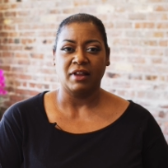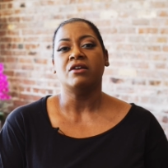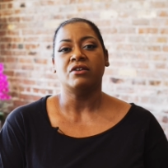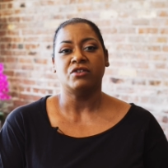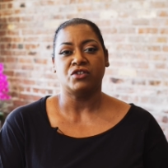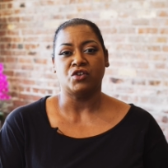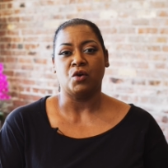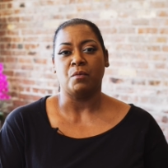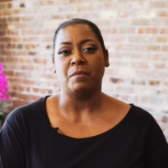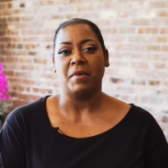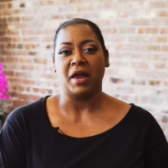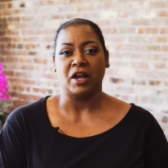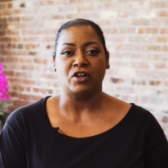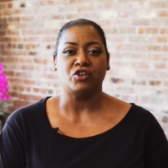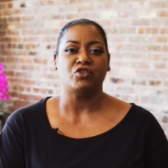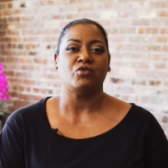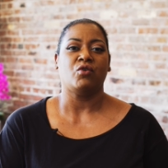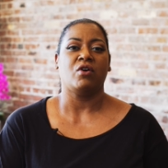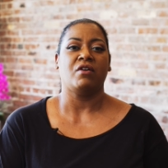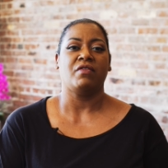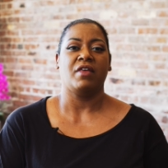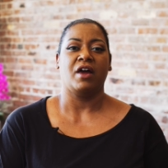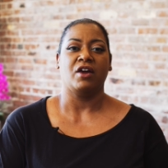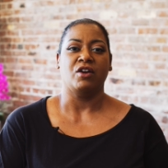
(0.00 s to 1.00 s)
So make
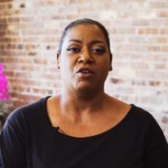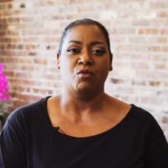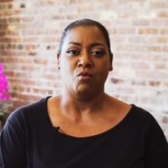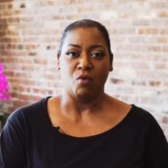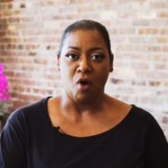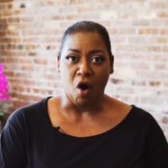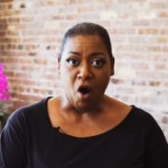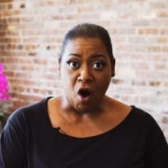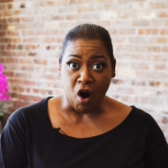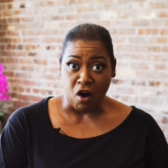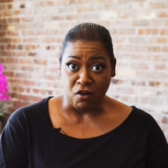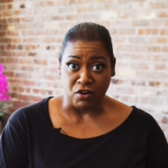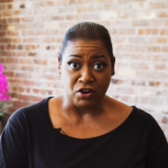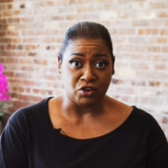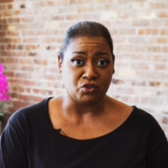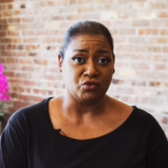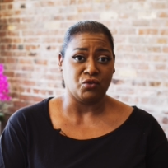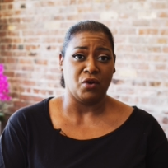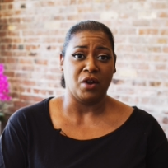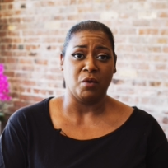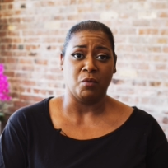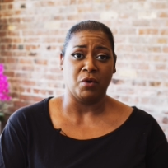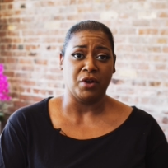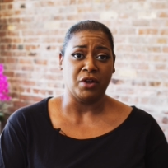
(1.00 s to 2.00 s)
sure that you are
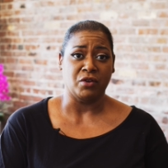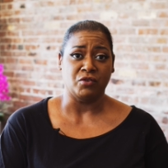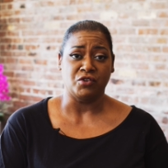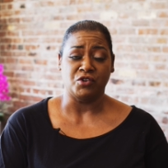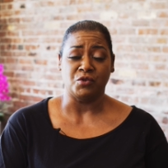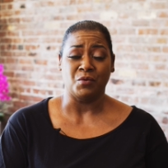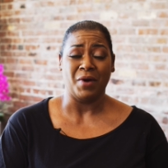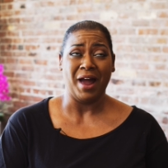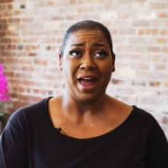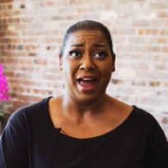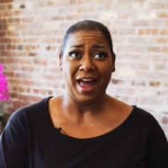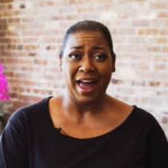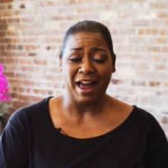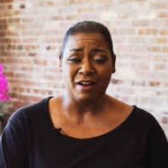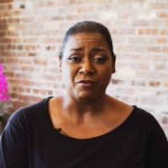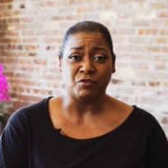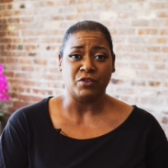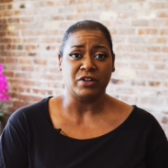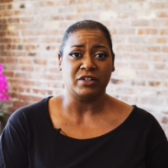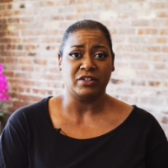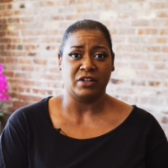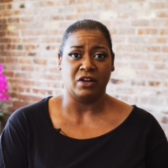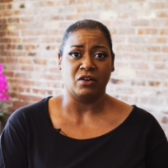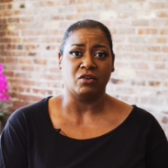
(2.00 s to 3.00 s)
enjoying what you do
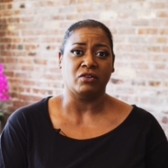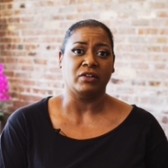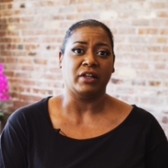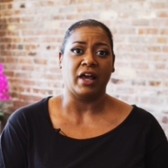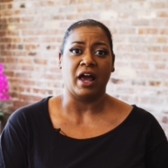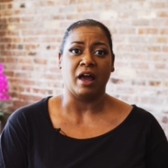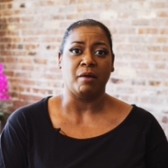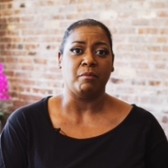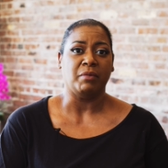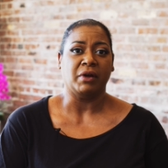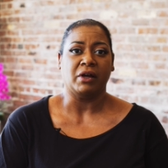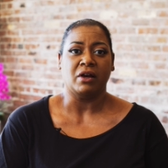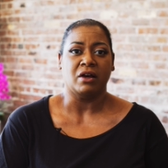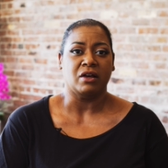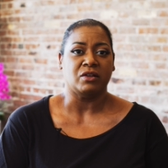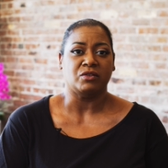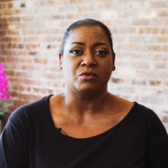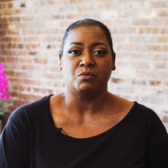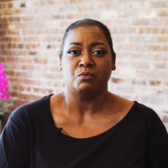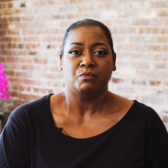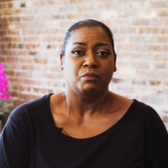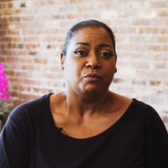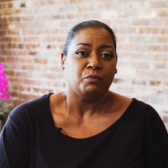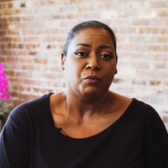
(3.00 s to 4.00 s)
every single day,
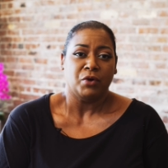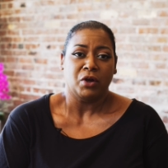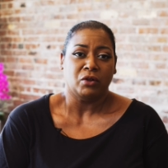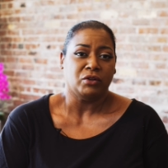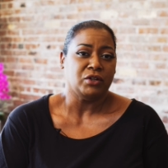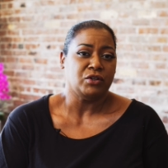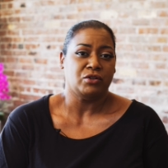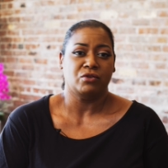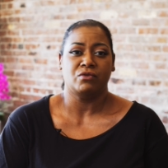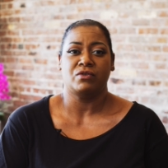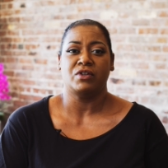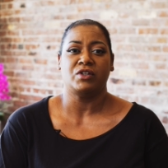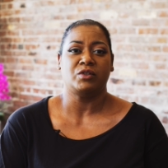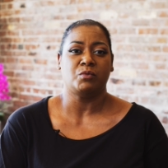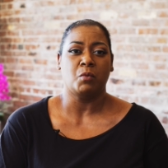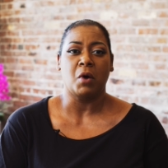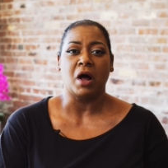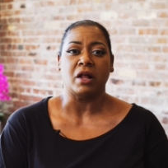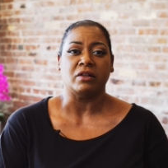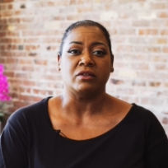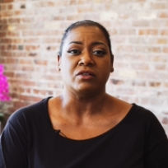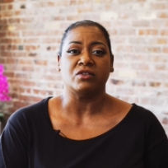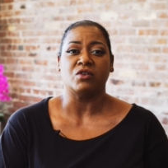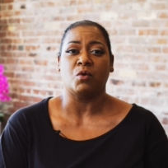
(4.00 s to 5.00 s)
because we only do this
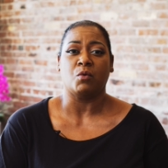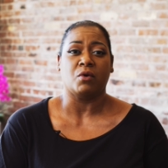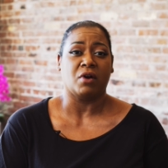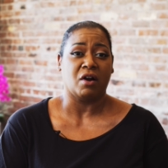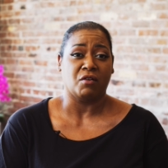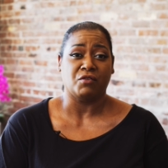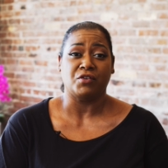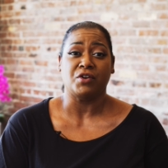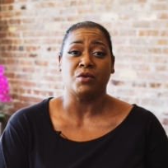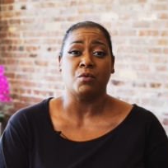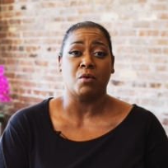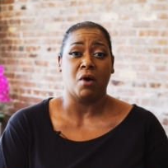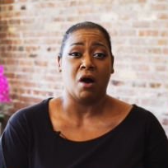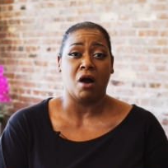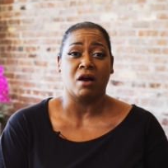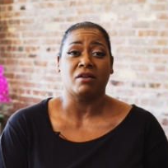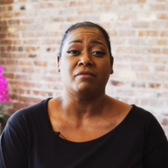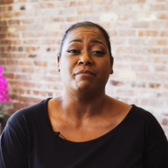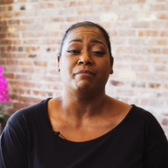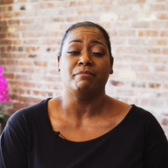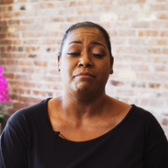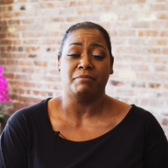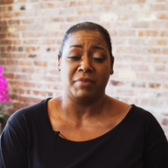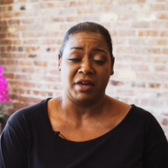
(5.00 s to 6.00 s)
once, so wherever you are,
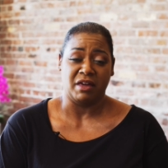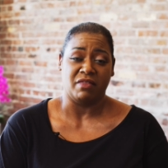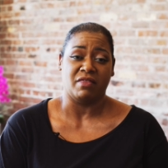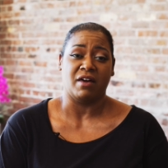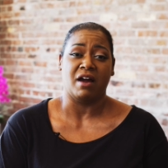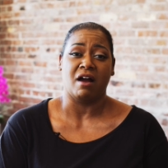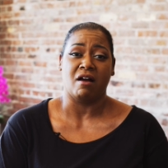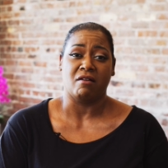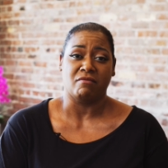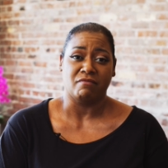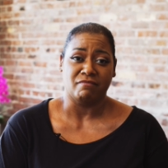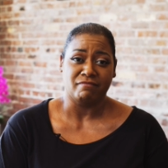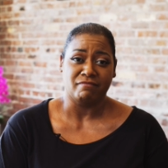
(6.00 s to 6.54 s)
be there.